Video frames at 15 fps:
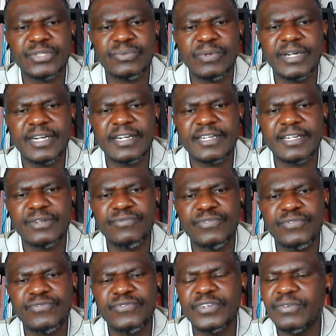
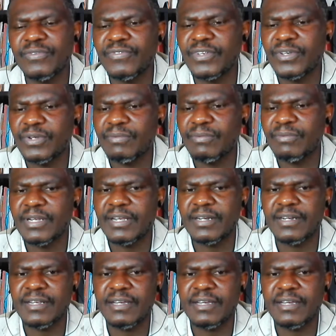115 of the Criminal